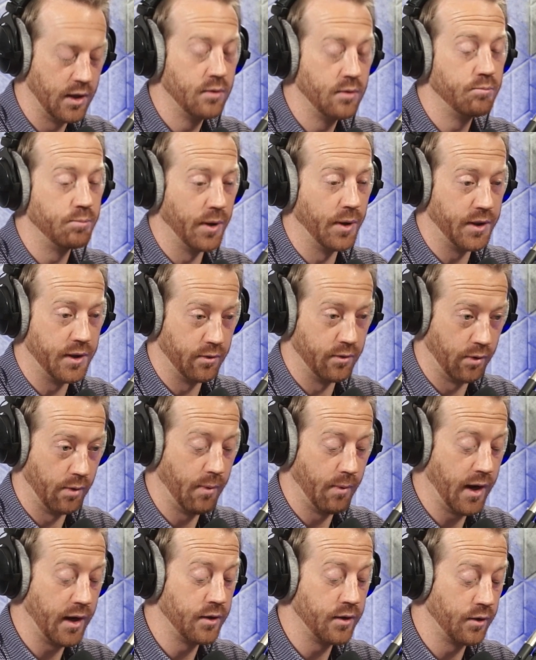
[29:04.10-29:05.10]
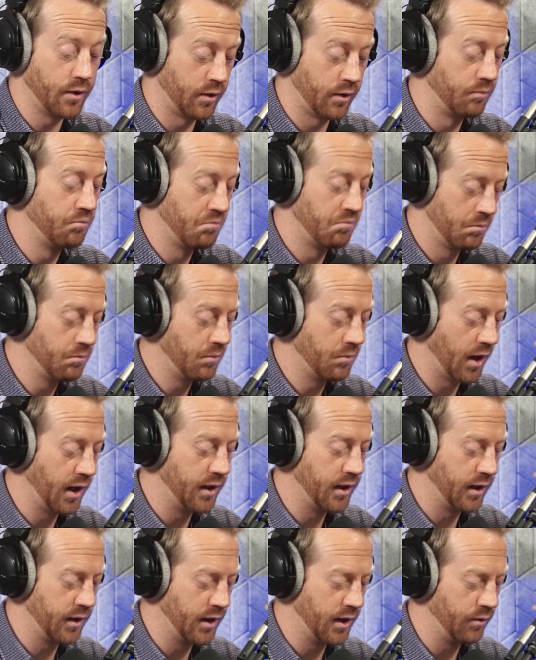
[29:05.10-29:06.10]
but the remainder, I
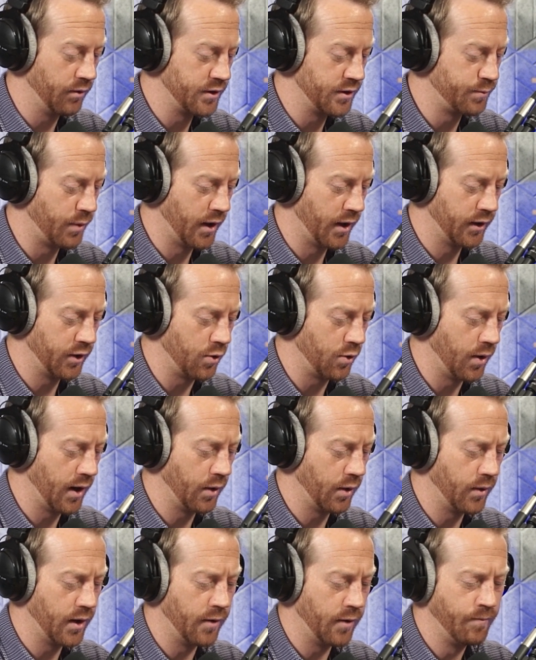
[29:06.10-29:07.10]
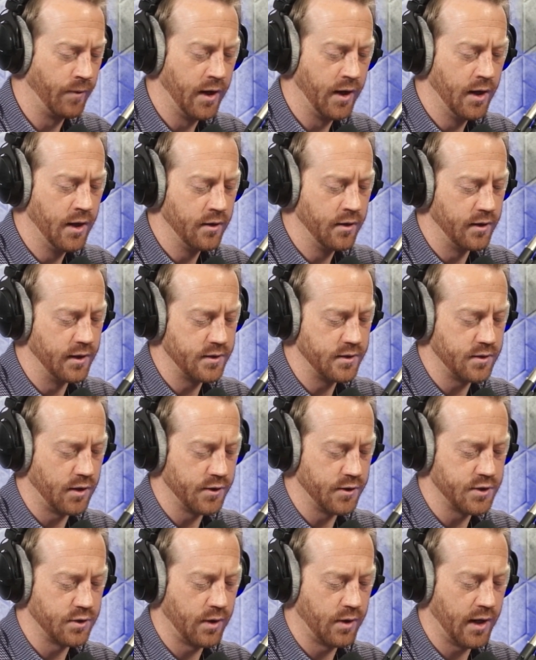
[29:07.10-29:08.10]
think they respond quite well. This
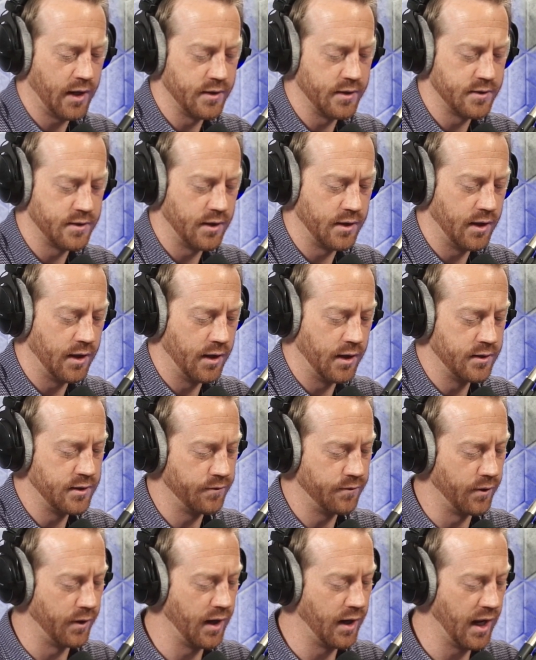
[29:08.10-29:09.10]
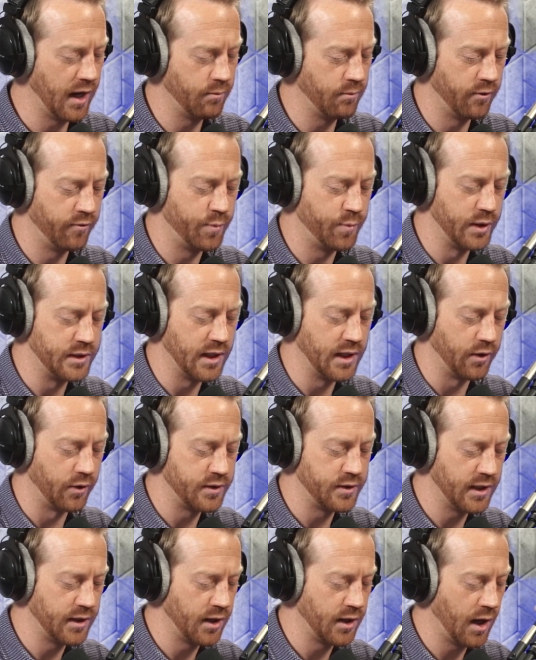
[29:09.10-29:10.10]
also has a different name of patellar
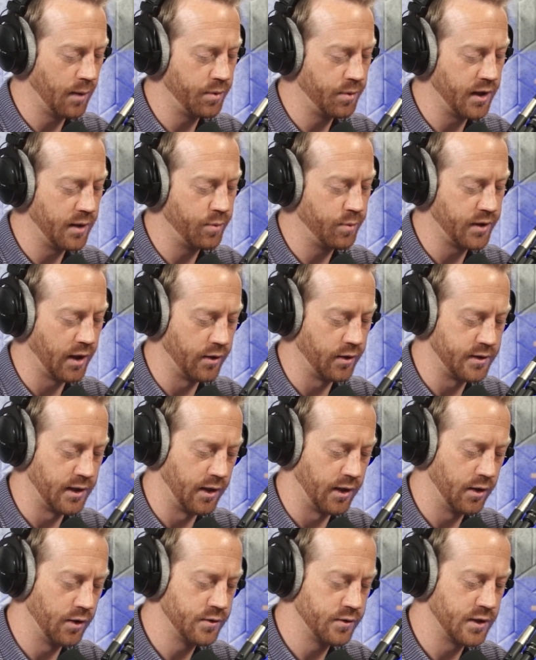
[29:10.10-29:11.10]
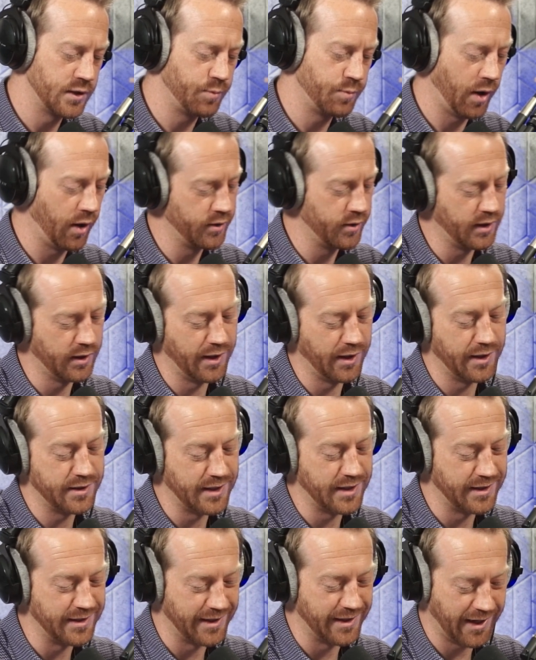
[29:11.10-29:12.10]
tendinopathy, patellar tendinosis, patellar
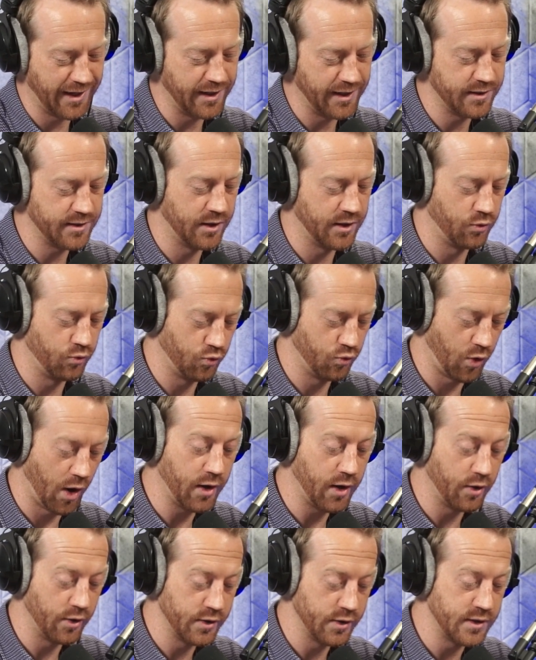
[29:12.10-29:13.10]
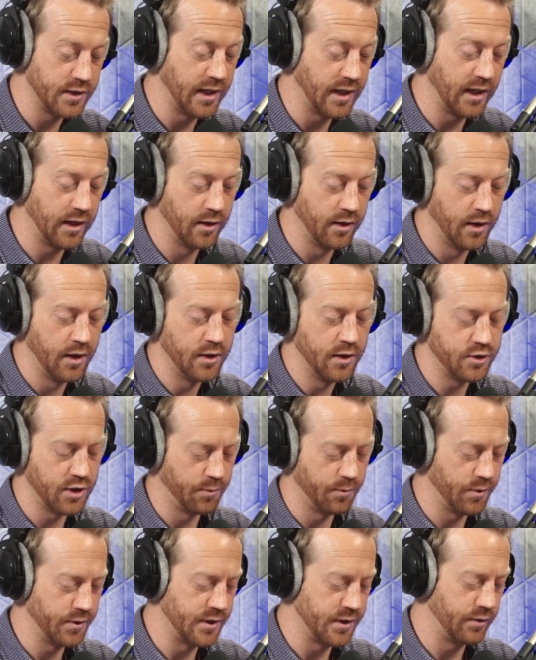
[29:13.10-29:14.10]
tendinitis, and runner's knee,
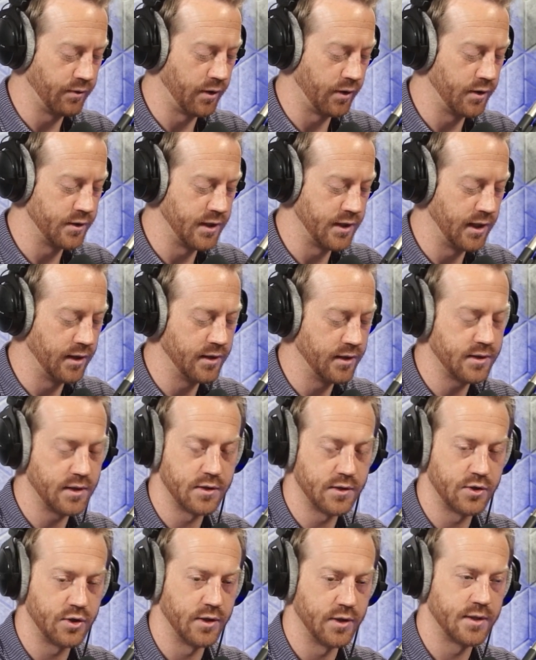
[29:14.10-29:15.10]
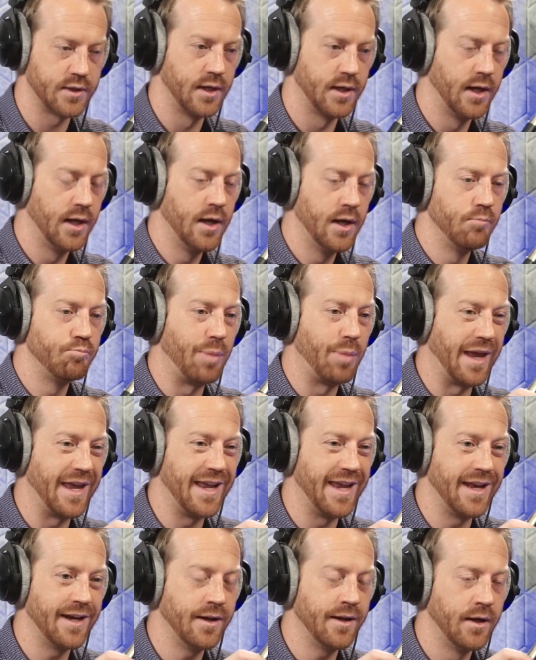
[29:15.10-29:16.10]
jumper's knee, runner's knee. This is just
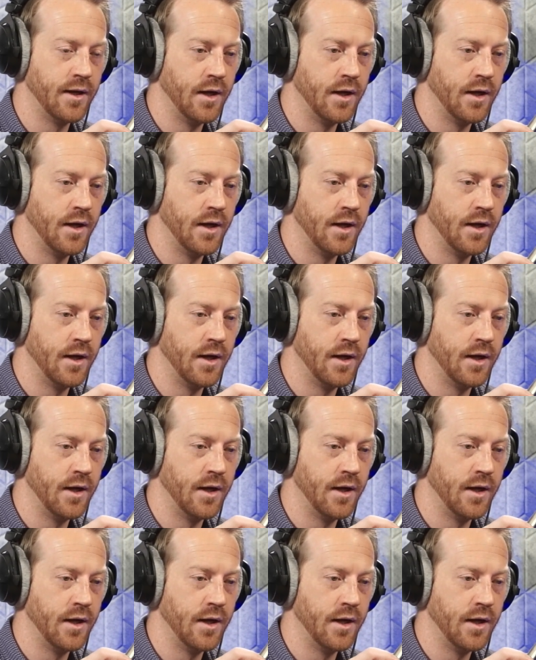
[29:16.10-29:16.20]
pain